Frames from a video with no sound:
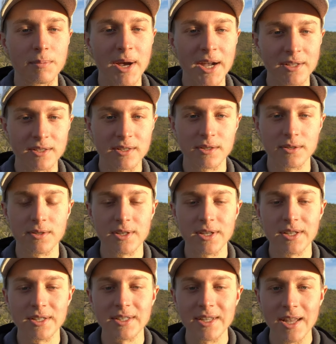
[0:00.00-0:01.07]
Pisces? You
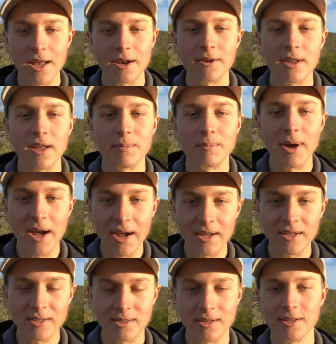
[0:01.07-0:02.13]
see, Saturn in
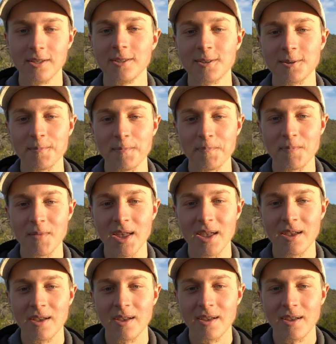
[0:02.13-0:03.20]
Pisces
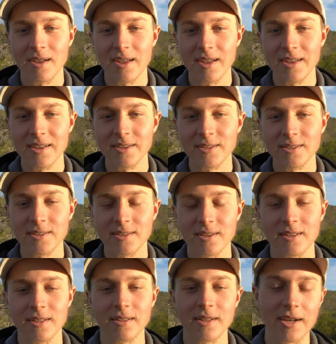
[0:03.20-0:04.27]
is,
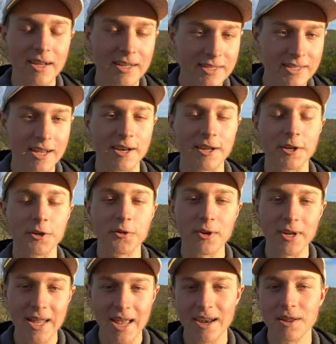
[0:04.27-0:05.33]
like I said,
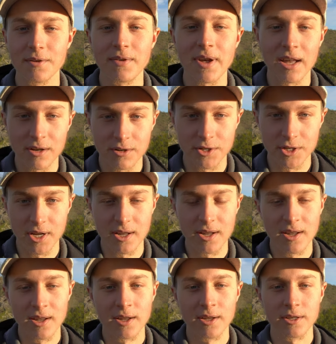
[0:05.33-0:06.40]
creative energy.
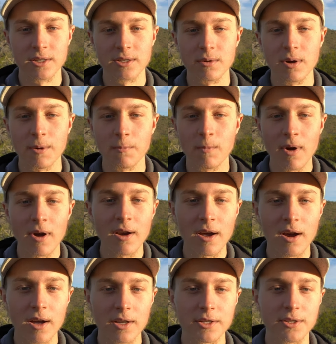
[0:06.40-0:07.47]
So I want
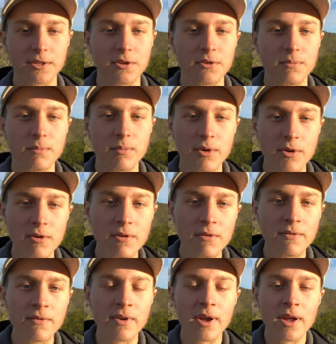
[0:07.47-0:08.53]
us to
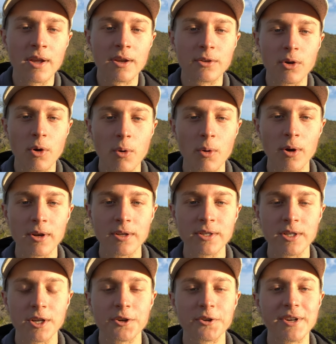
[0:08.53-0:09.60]
move
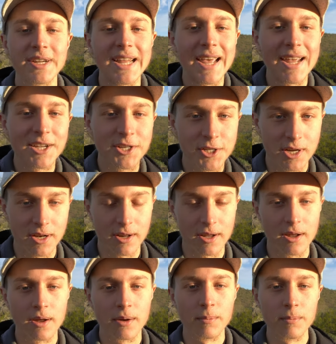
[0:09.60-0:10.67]
towards creation.
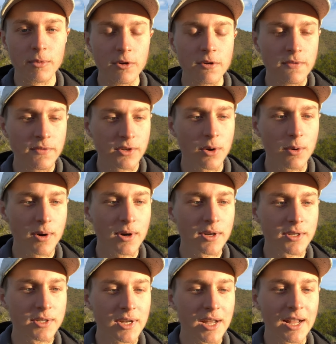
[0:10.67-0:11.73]
Move
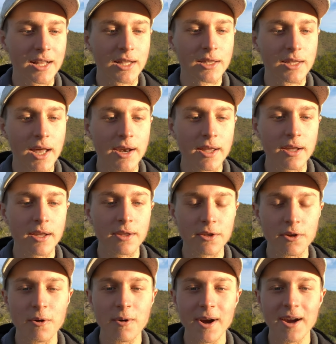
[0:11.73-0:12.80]
towards letting
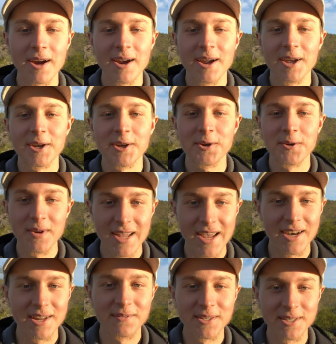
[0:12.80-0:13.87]
your
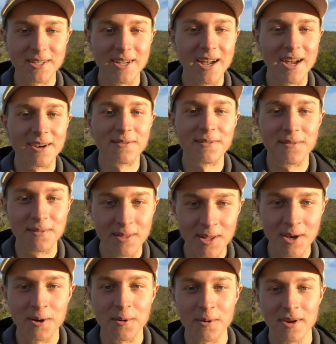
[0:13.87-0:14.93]
creative side
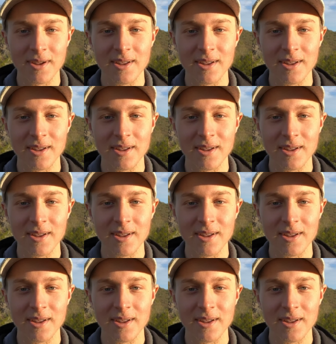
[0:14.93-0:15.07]
flow.